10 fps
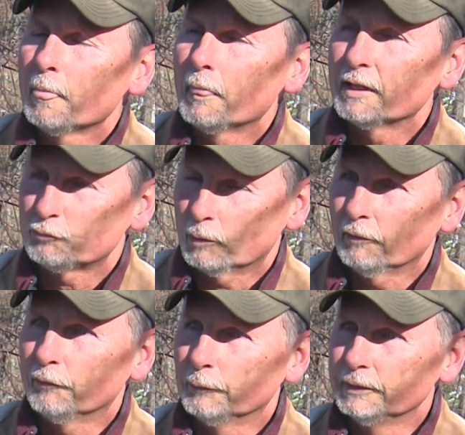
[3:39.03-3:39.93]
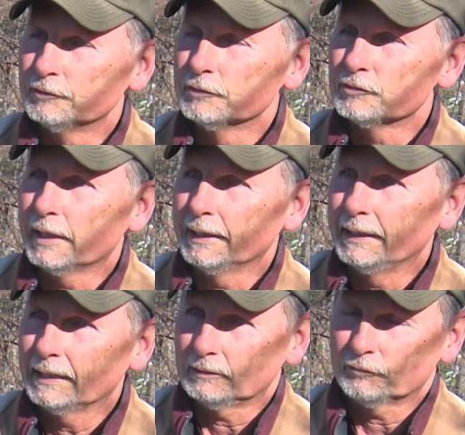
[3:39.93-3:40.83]
that's one of the reasons I
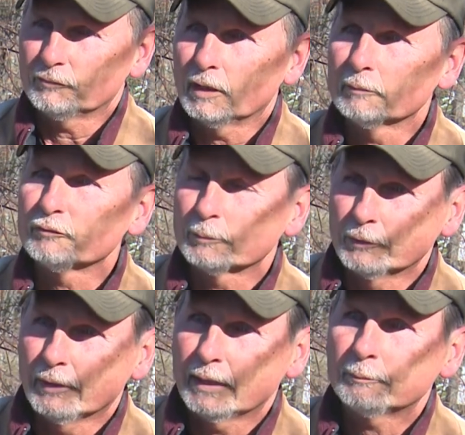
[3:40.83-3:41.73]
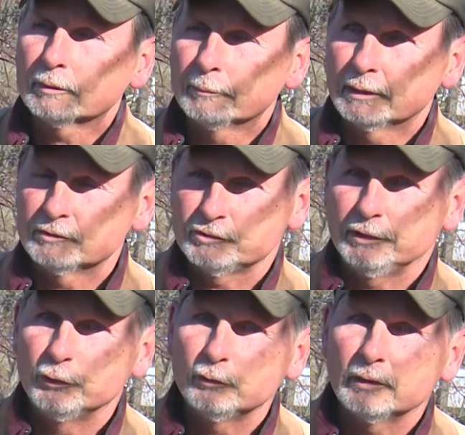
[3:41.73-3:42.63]
got the farm from Grandpa, because he
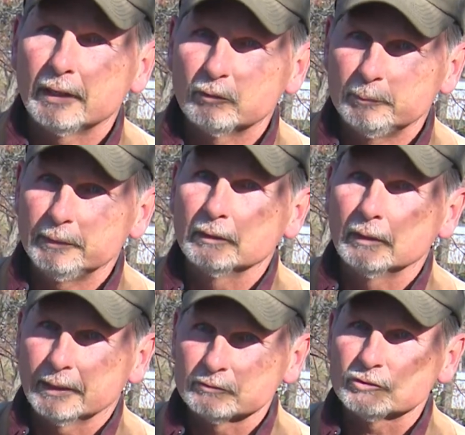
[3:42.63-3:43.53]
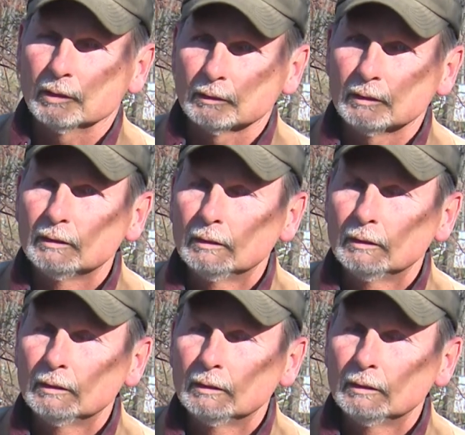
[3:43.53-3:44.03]
knew that I would be the grandson